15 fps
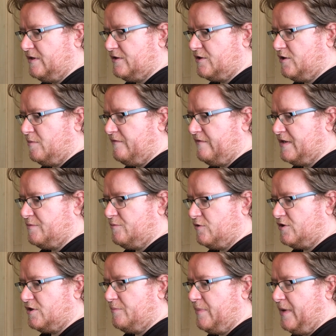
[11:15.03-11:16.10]
you it's going to be this
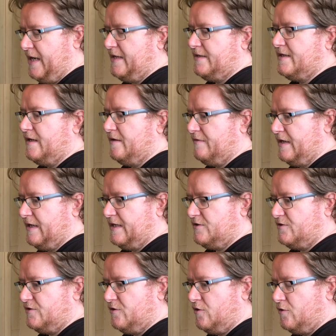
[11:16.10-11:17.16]
much to paint anything. It's
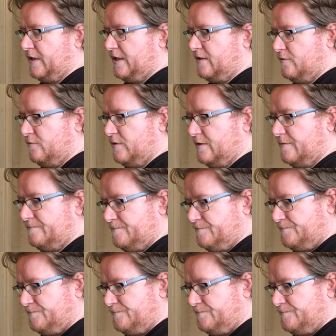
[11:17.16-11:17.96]
just all included.